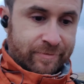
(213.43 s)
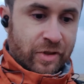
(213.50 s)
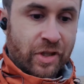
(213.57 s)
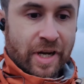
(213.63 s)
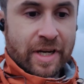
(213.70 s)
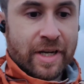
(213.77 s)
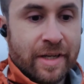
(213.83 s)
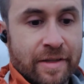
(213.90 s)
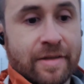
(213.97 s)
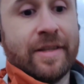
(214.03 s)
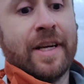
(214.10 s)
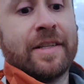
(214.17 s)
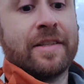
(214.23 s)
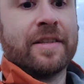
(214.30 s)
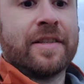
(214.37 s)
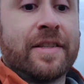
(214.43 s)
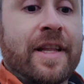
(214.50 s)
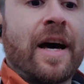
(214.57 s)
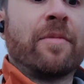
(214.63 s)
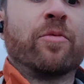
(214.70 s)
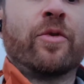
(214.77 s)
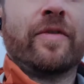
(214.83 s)
training doesn't
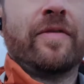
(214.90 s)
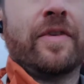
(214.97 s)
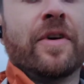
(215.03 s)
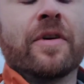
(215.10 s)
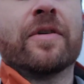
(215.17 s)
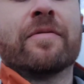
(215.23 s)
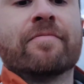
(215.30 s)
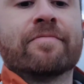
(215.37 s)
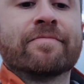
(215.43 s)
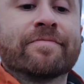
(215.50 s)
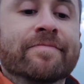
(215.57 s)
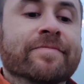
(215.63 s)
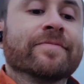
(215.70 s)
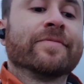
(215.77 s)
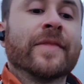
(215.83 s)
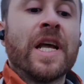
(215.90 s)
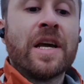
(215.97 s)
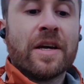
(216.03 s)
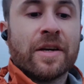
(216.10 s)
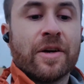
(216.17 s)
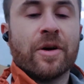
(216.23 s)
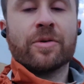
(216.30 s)
stop with your
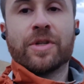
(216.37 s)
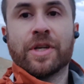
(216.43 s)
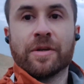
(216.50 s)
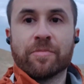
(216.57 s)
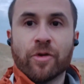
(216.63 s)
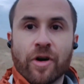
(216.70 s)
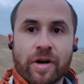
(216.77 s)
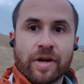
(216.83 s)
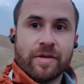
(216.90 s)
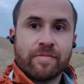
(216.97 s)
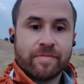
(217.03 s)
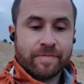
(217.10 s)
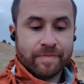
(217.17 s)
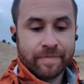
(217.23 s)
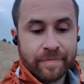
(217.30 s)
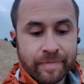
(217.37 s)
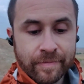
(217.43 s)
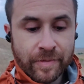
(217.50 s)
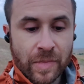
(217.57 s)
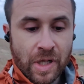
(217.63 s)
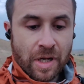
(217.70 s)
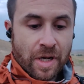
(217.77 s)
coaching program.
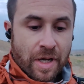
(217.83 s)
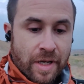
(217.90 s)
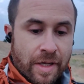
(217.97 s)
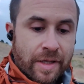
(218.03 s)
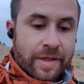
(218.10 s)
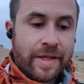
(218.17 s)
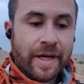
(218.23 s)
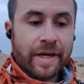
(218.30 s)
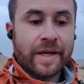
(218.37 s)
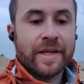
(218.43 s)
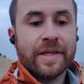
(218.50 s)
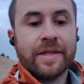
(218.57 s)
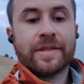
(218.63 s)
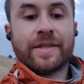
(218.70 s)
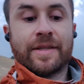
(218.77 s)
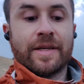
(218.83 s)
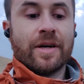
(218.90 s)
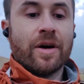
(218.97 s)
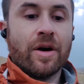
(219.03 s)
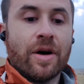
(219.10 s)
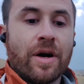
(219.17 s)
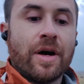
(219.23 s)
There is
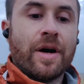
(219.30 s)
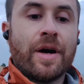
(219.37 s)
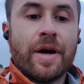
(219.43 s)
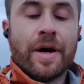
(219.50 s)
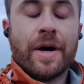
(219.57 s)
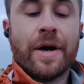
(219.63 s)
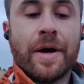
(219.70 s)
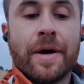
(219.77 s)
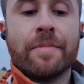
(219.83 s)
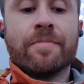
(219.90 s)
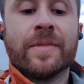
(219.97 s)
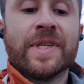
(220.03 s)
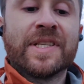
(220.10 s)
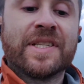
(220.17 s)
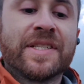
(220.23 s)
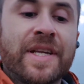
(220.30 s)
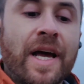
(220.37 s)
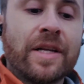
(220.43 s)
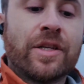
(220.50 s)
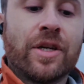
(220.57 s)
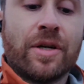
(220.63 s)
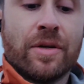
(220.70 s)

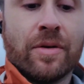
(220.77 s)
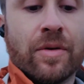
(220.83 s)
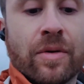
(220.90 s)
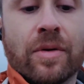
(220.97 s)
such an